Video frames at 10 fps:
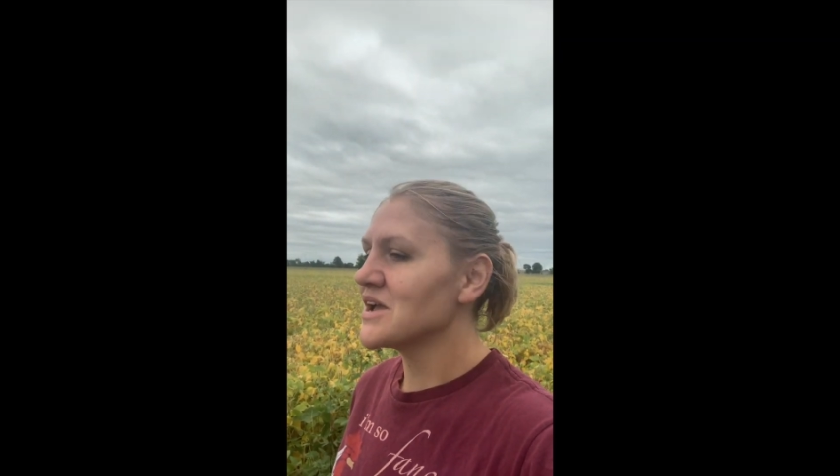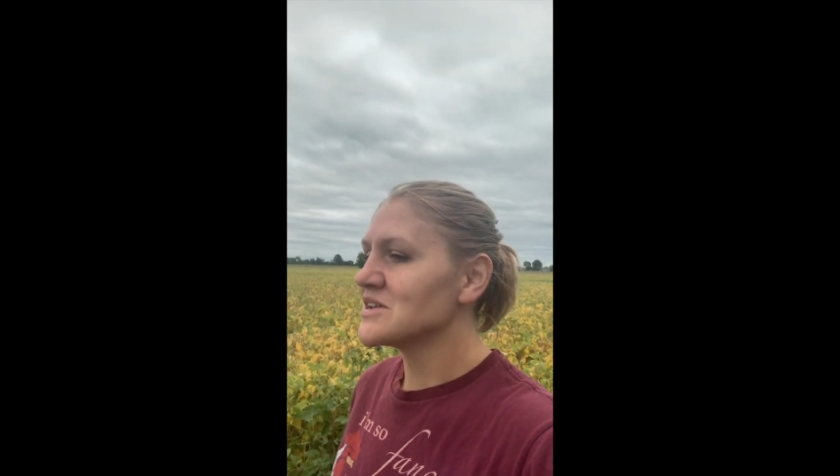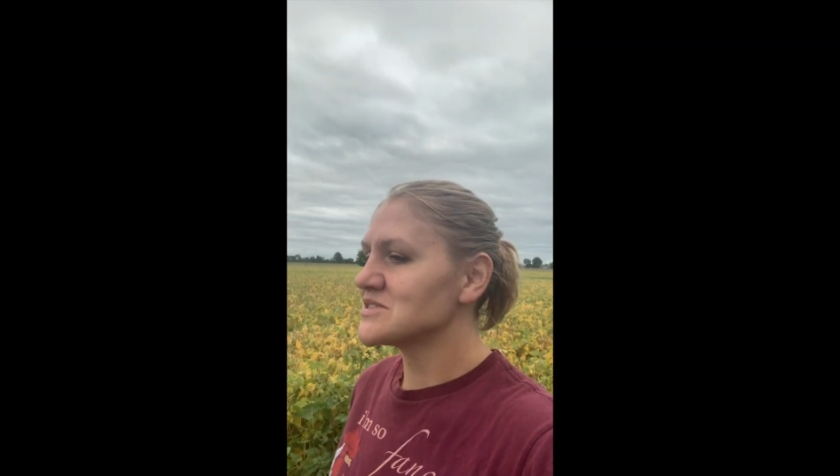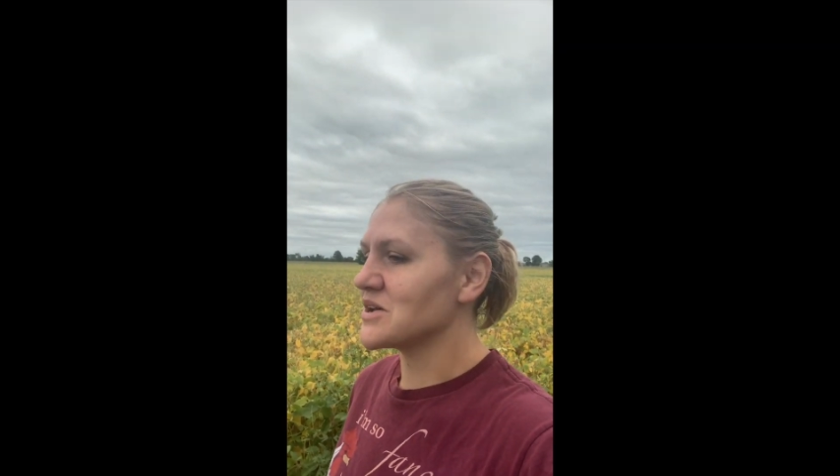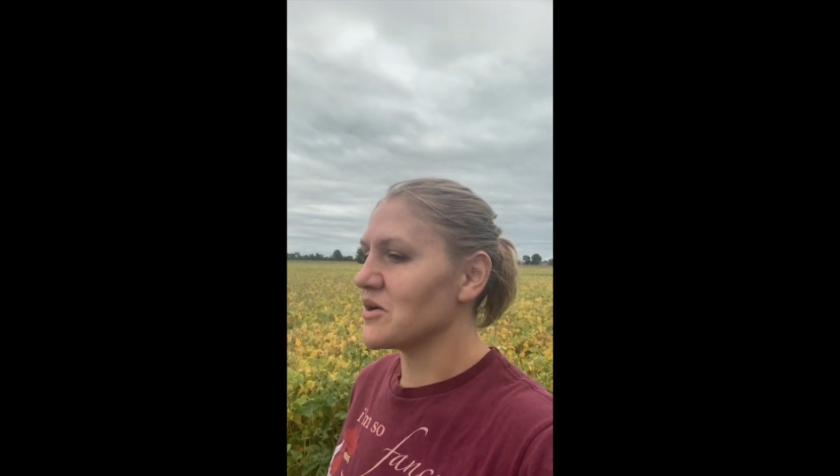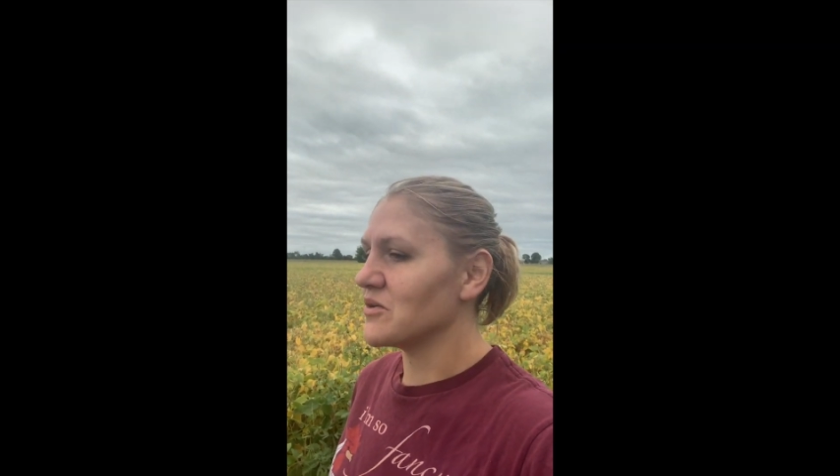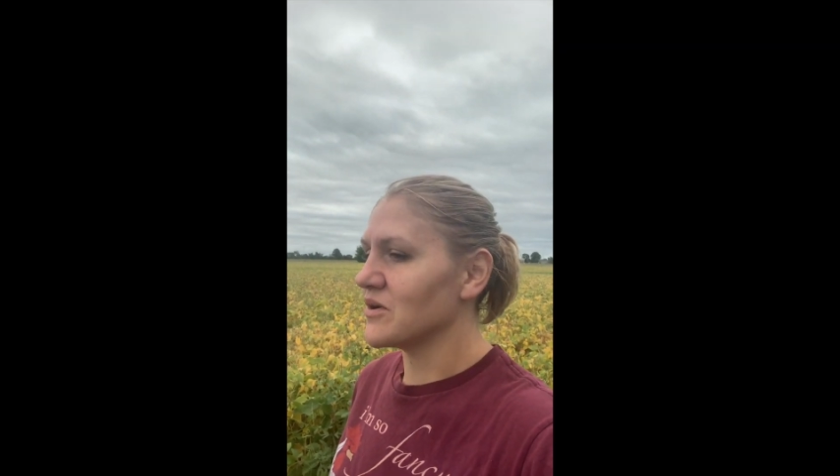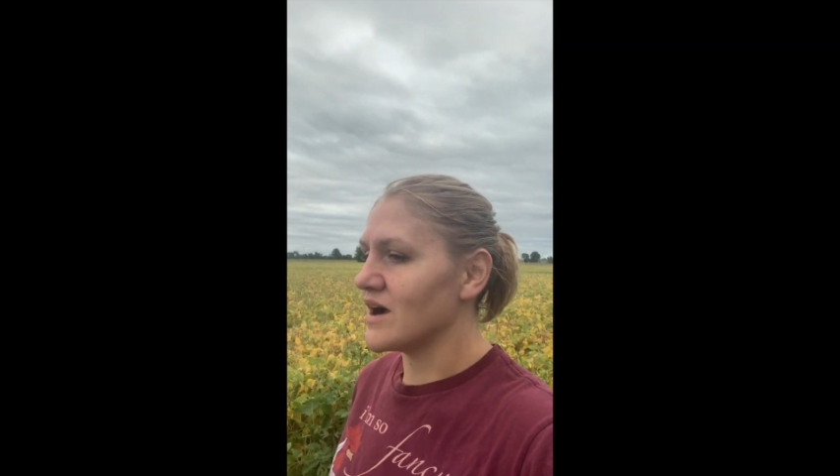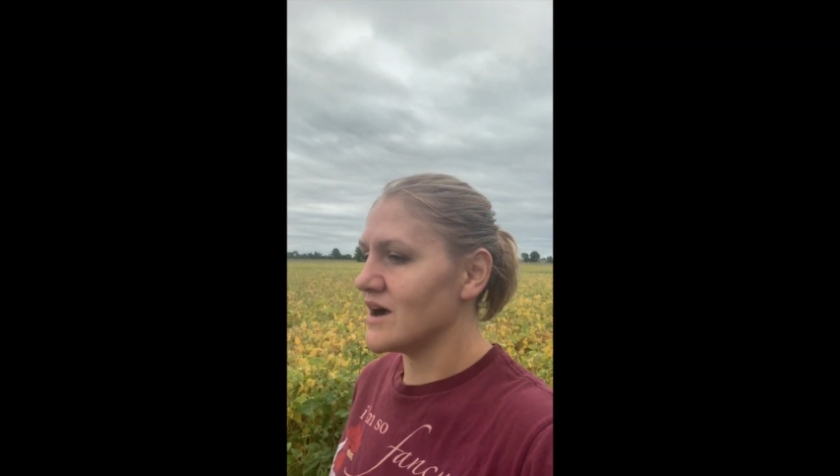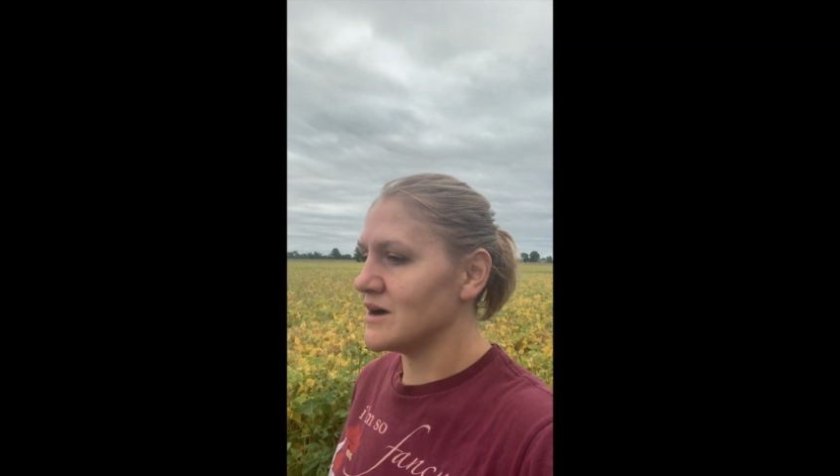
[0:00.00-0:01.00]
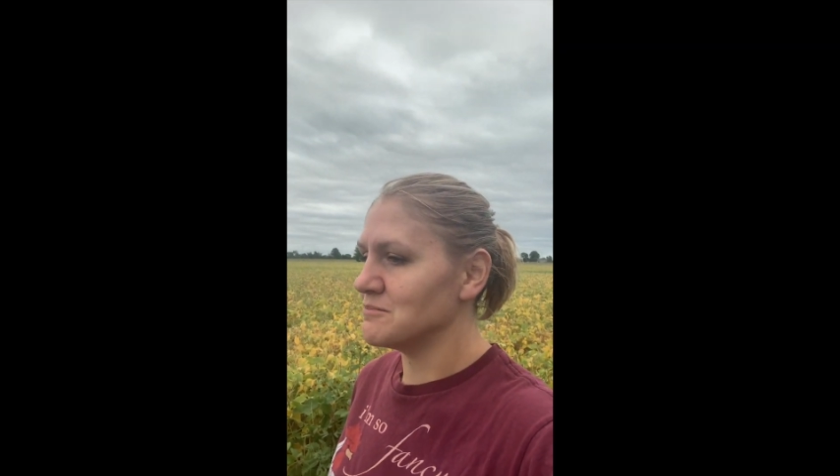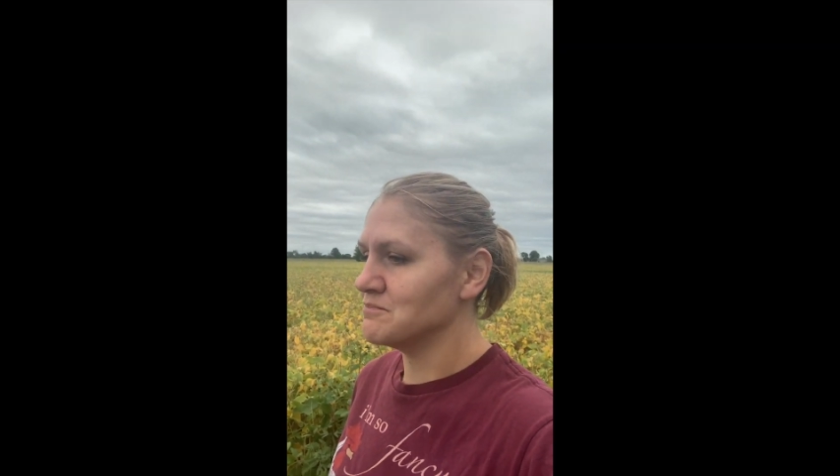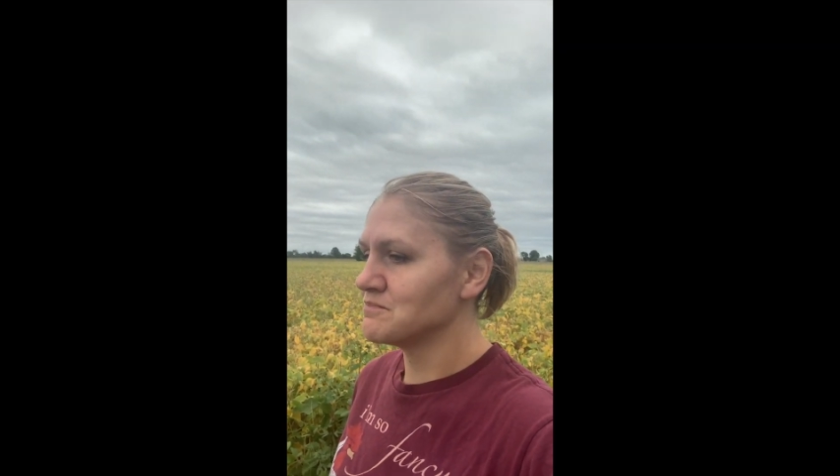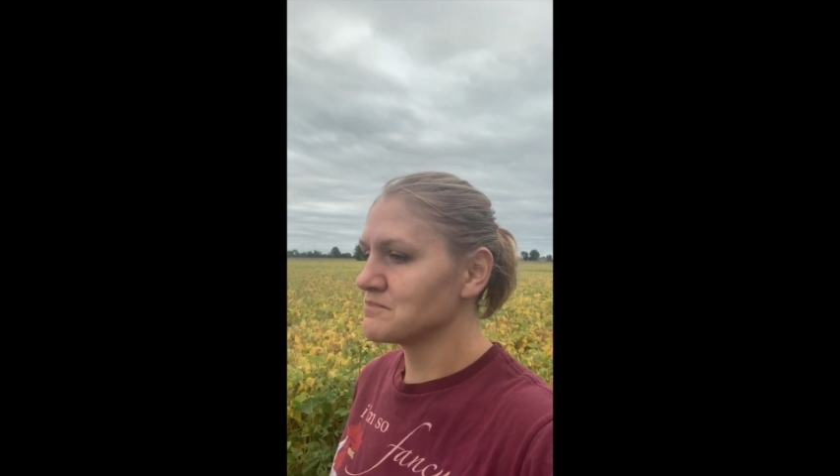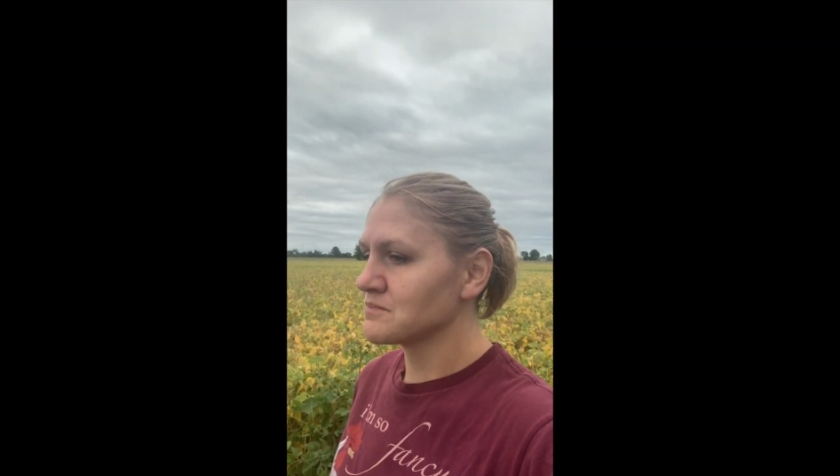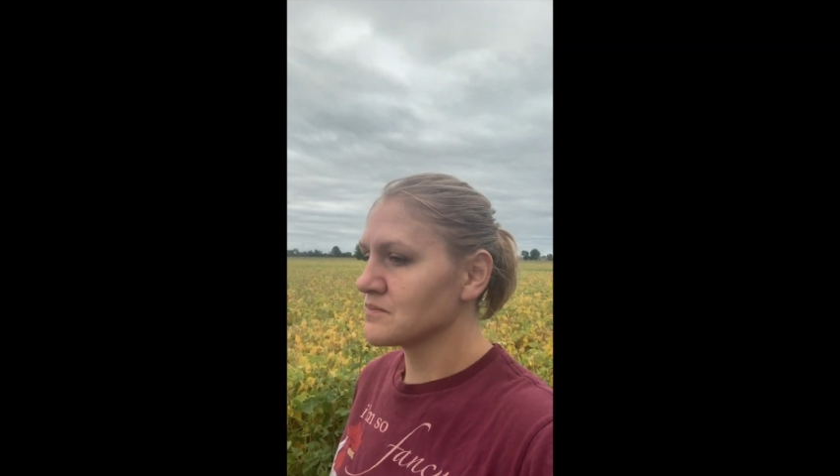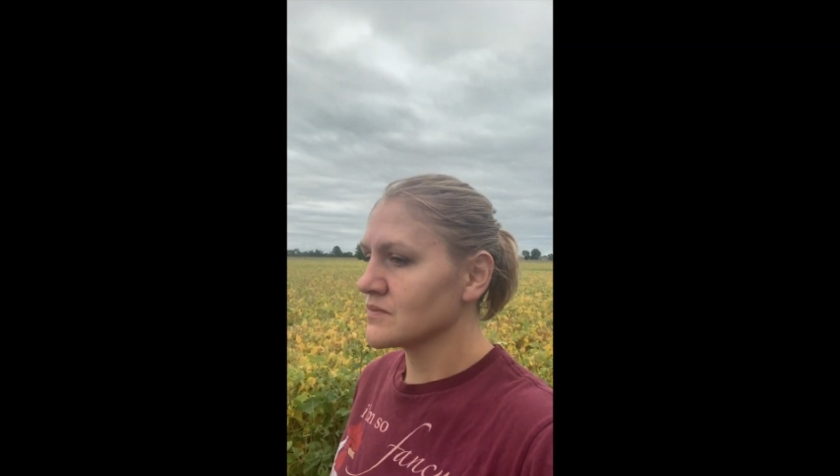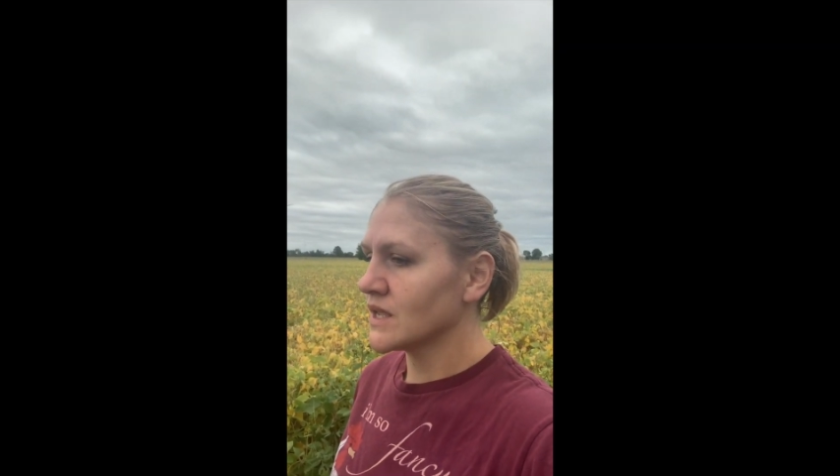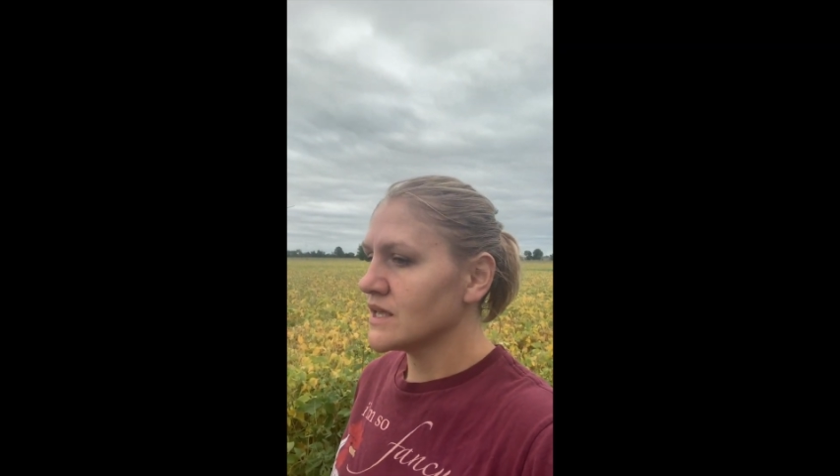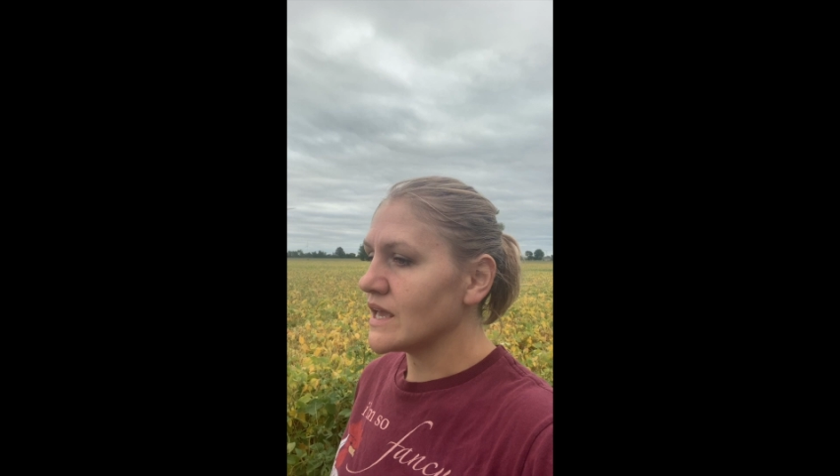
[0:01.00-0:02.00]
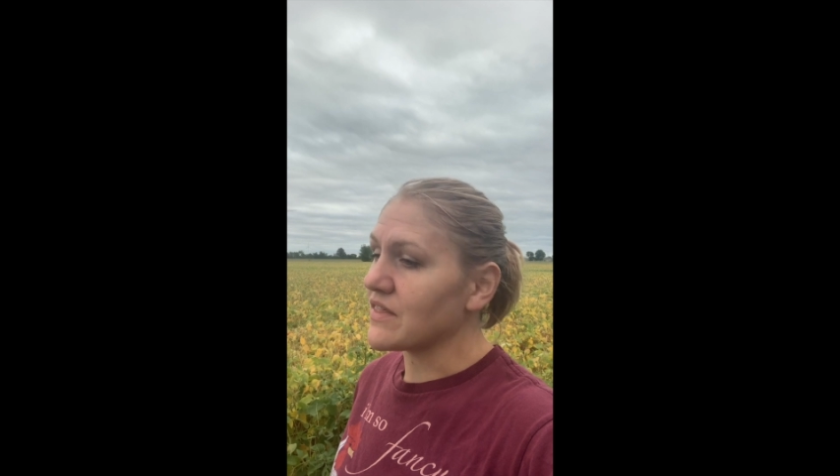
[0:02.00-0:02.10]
So yeah,